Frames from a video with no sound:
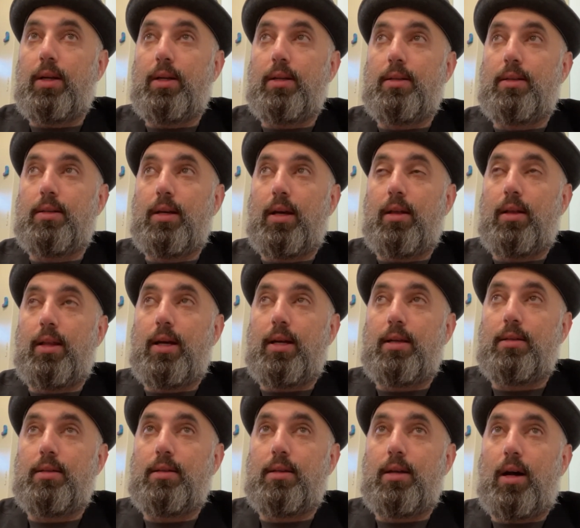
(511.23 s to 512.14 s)
sell that
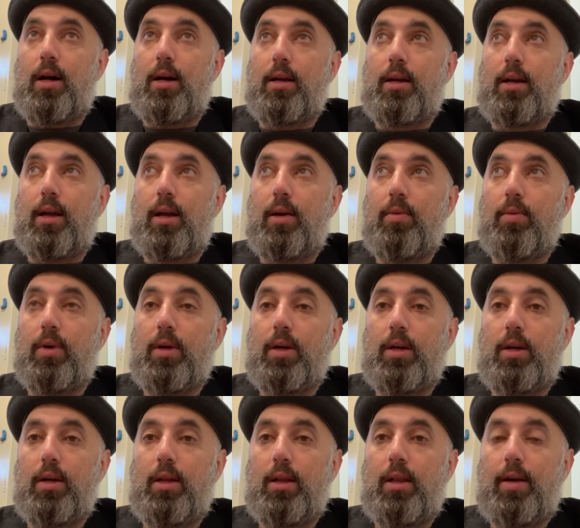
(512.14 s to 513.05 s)
stock, and we're
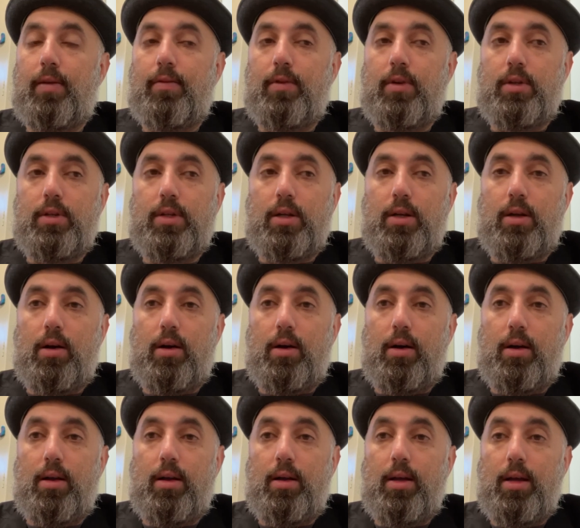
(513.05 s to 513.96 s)
going to leverage it
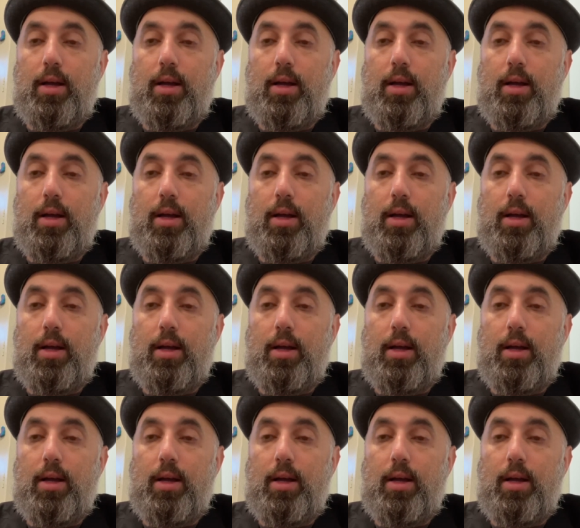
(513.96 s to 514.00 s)
on